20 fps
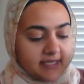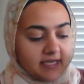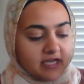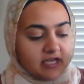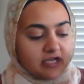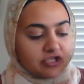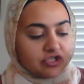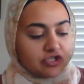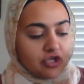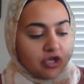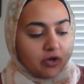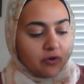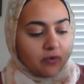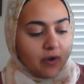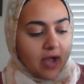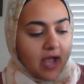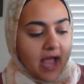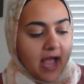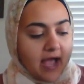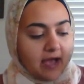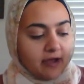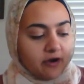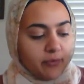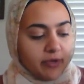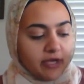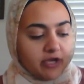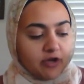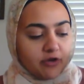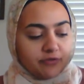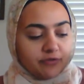So, how do we
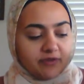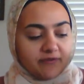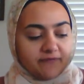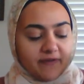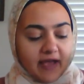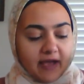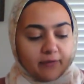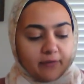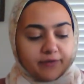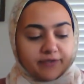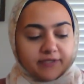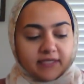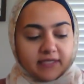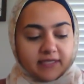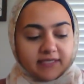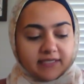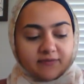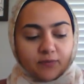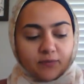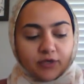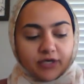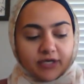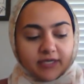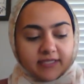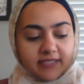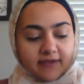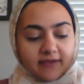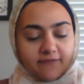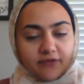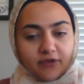code the vowels in these words
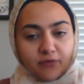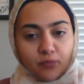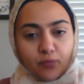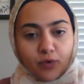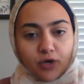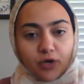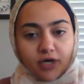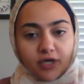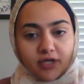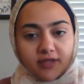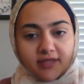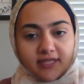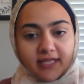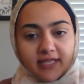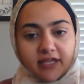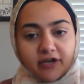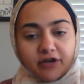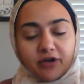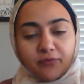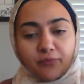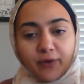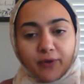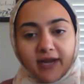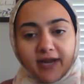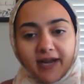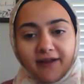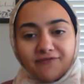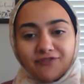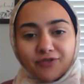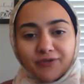if the letter right
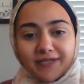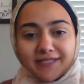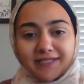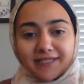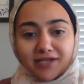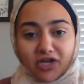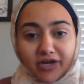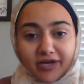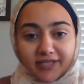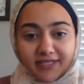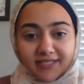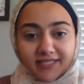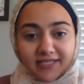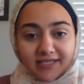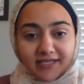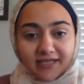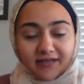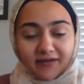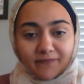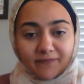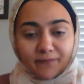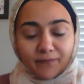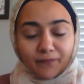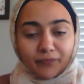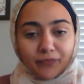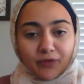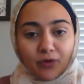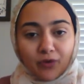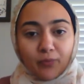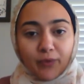after it is a consonant?
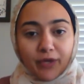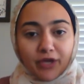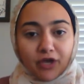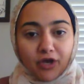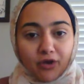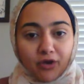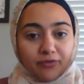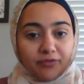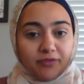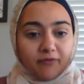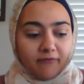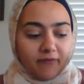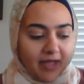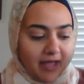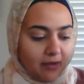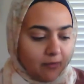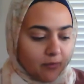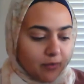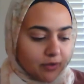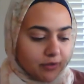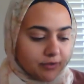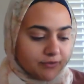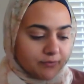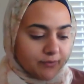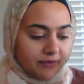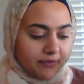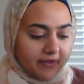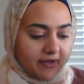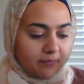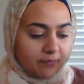We code the vowels
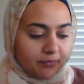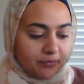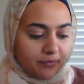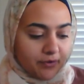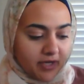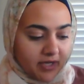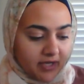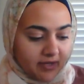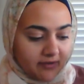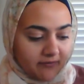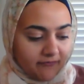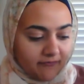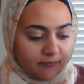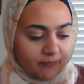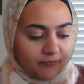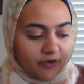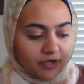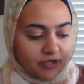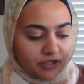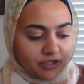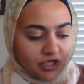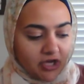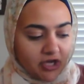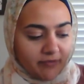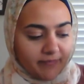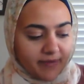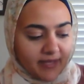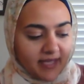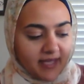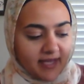with a breve. Good job,
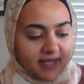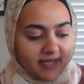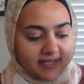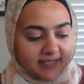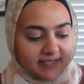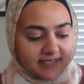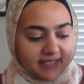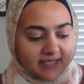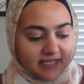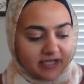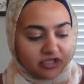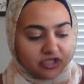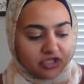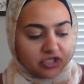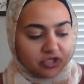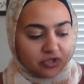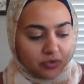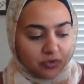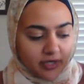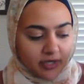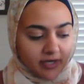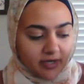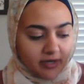because it is short.